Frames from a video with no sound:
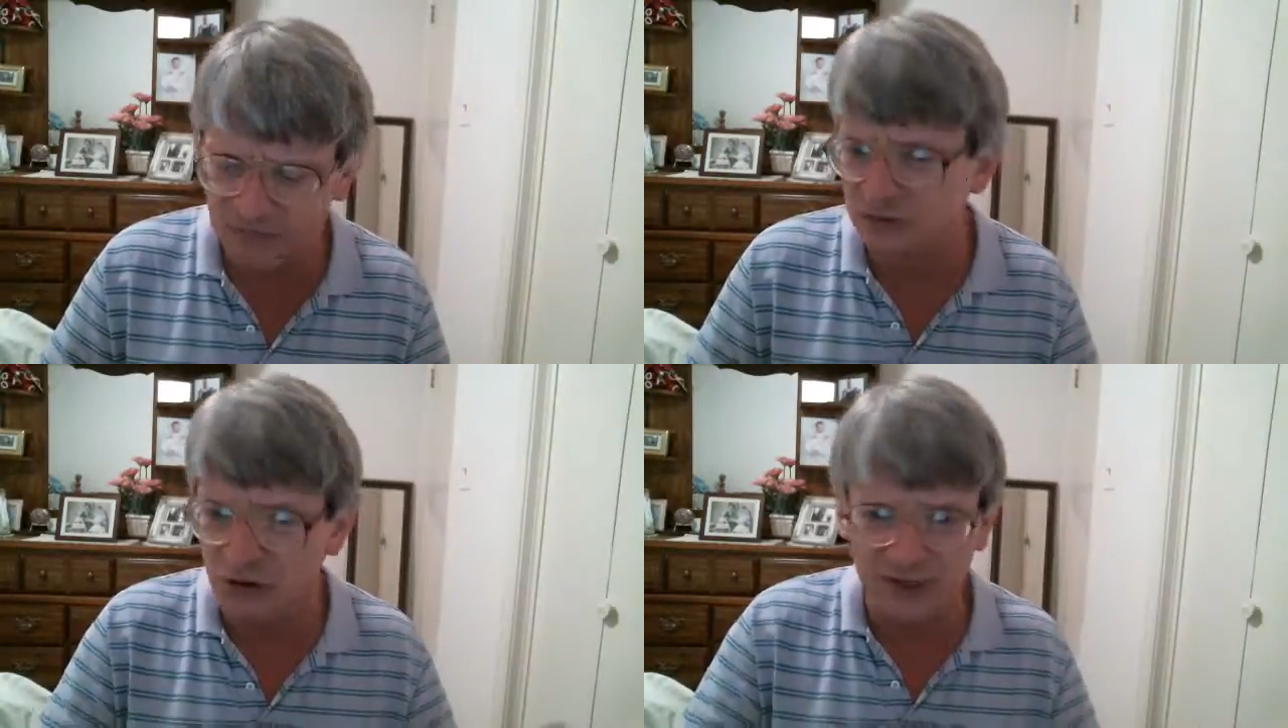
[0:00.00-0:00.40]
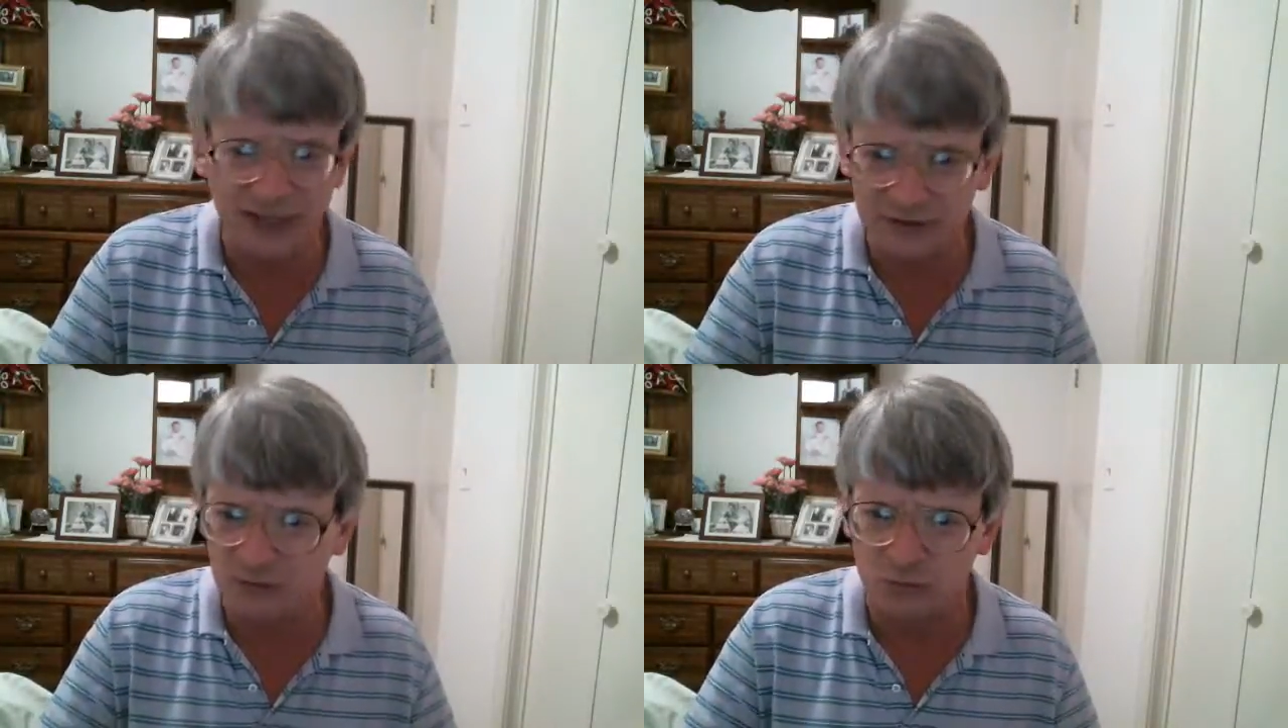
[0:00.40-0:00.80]
started
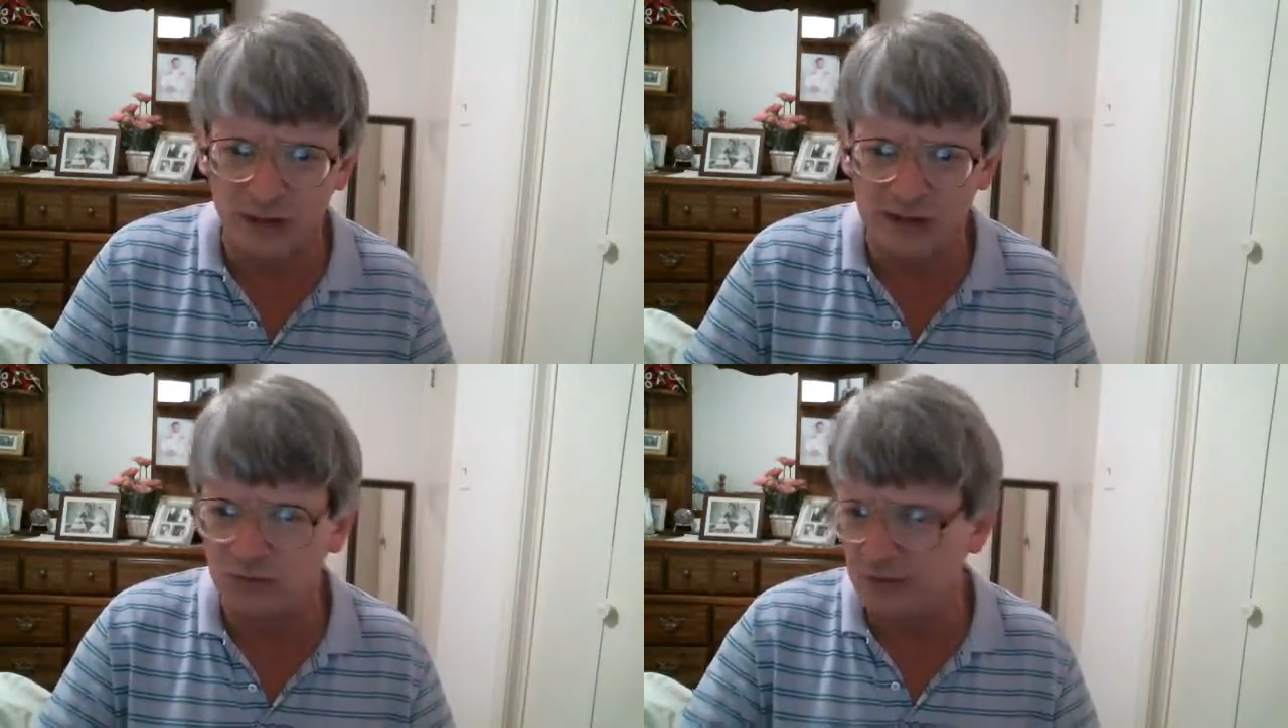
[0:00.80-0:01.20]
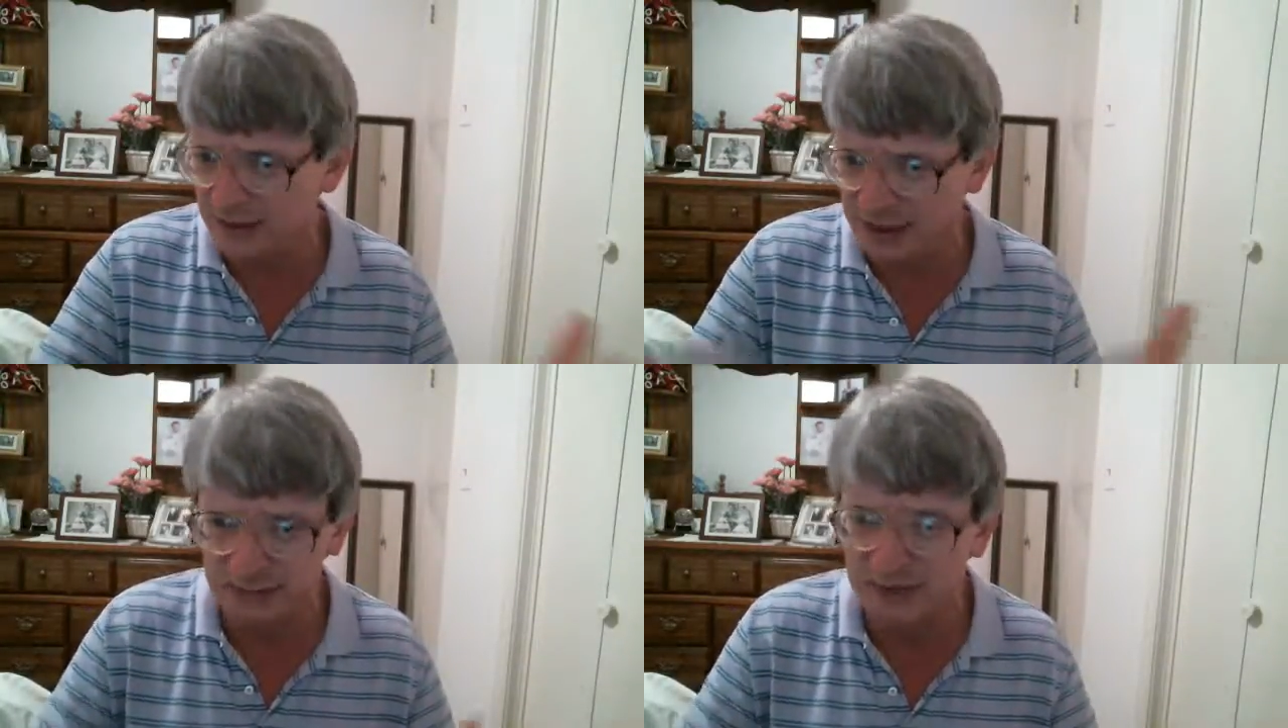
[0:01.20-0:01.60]
out as a restaurant and
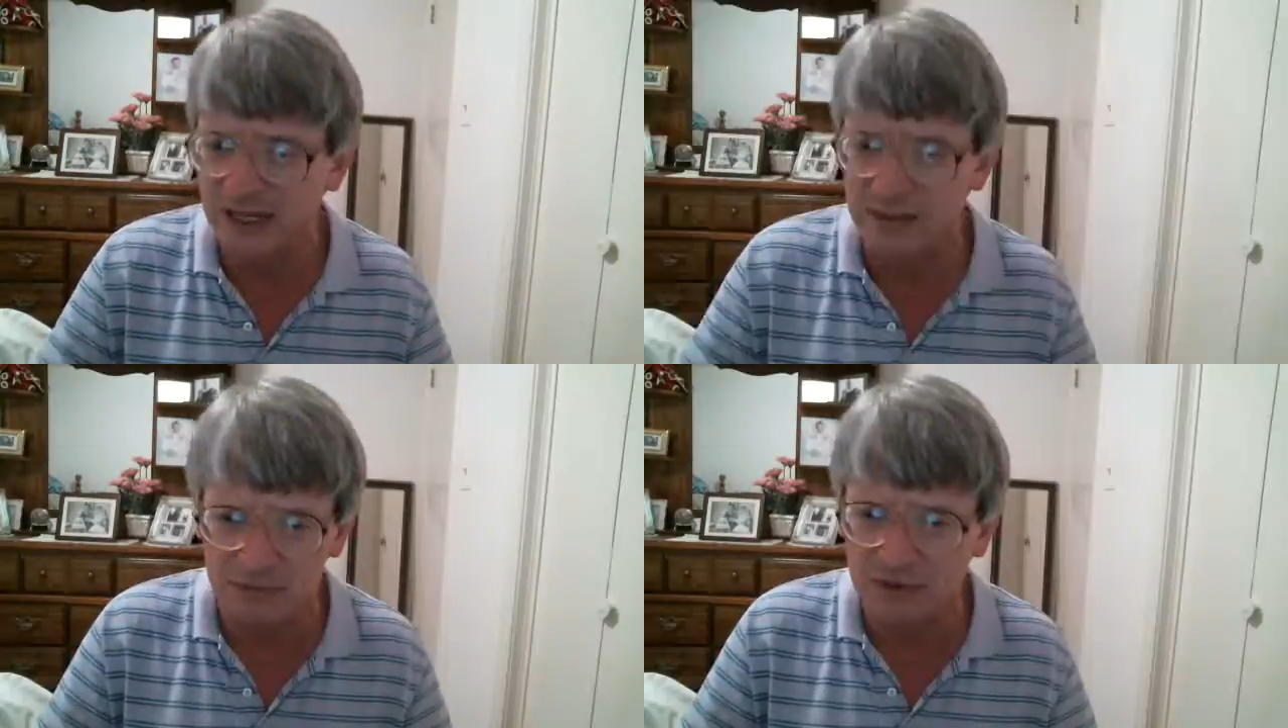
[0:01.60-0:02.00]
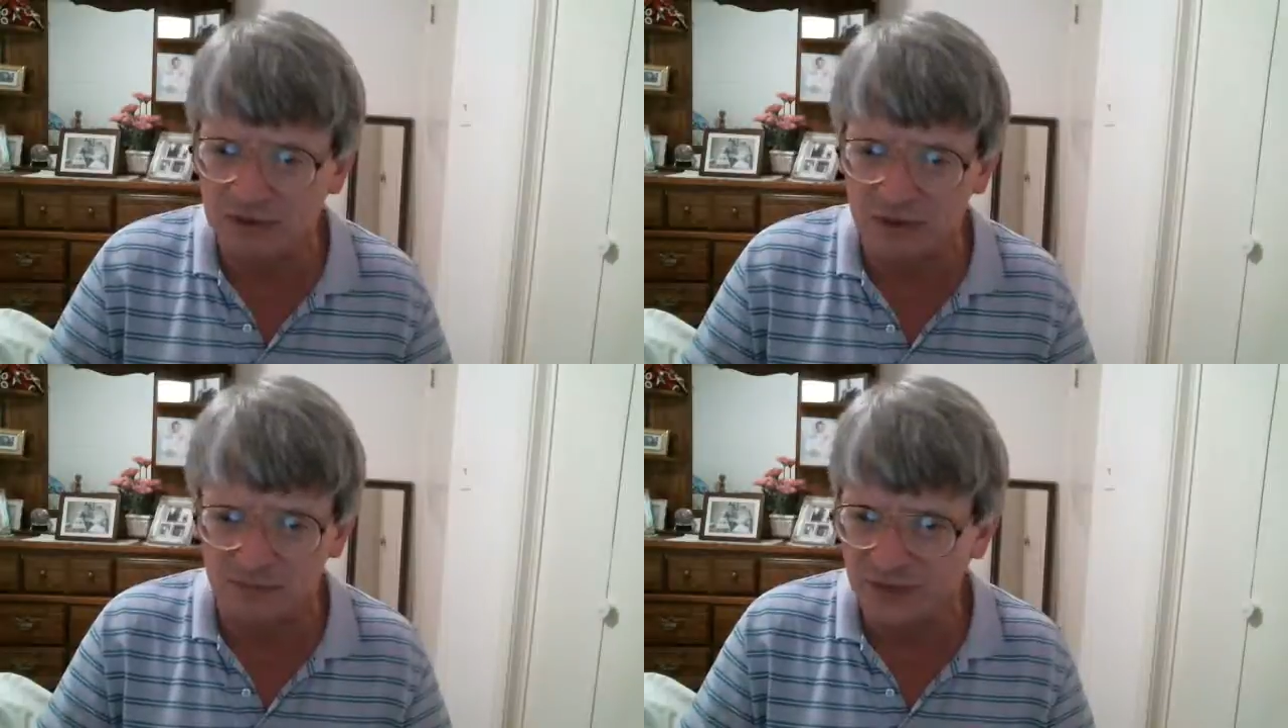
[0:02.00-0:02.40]
then it became a
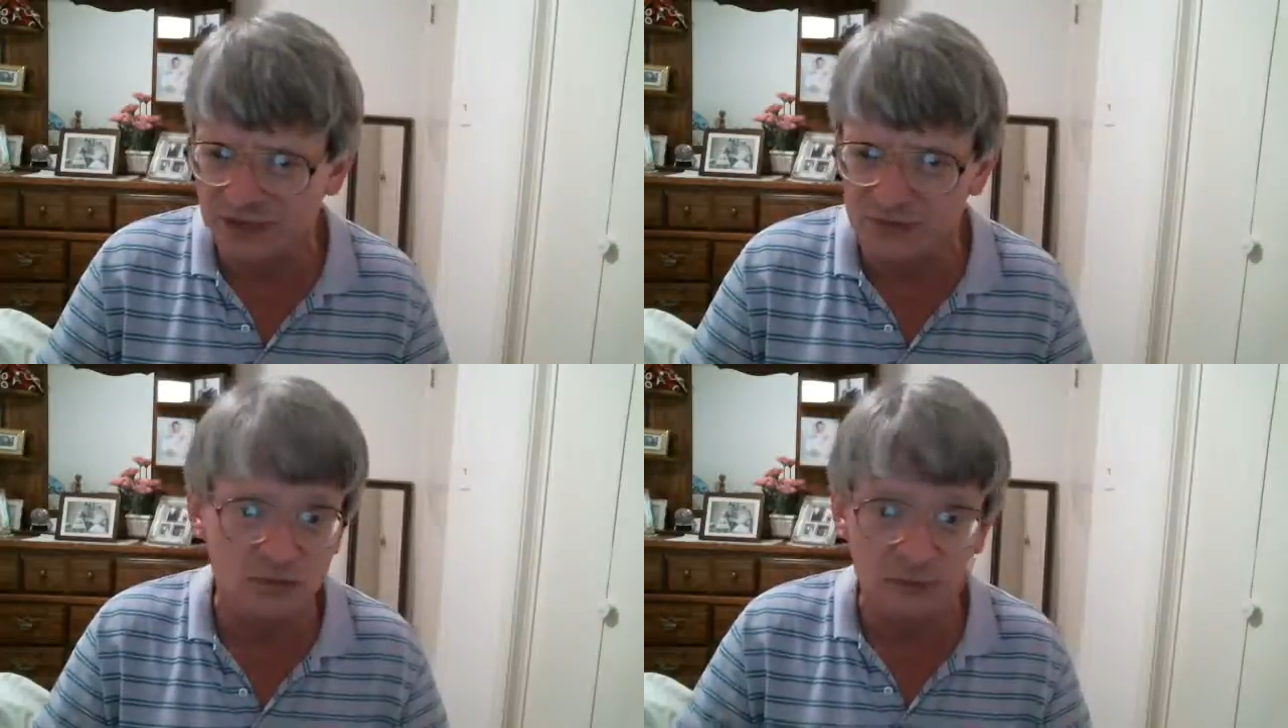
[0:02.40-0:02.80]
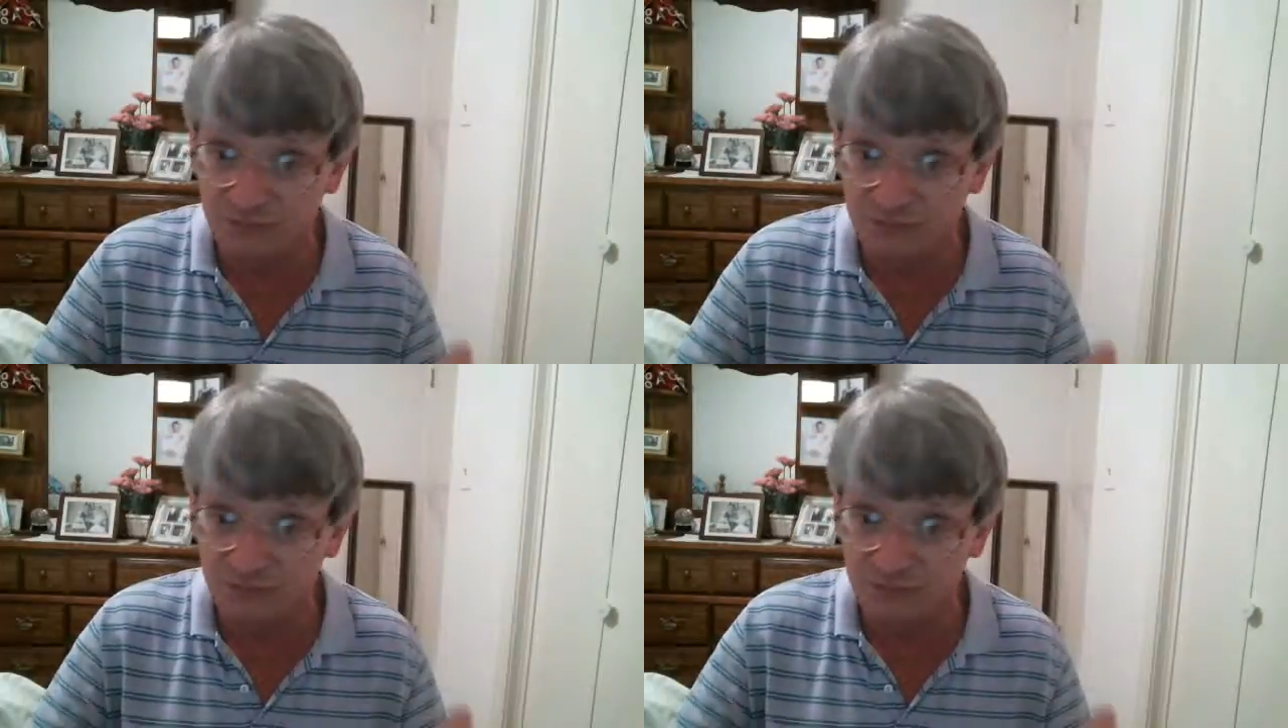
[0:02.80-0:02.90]
music venue,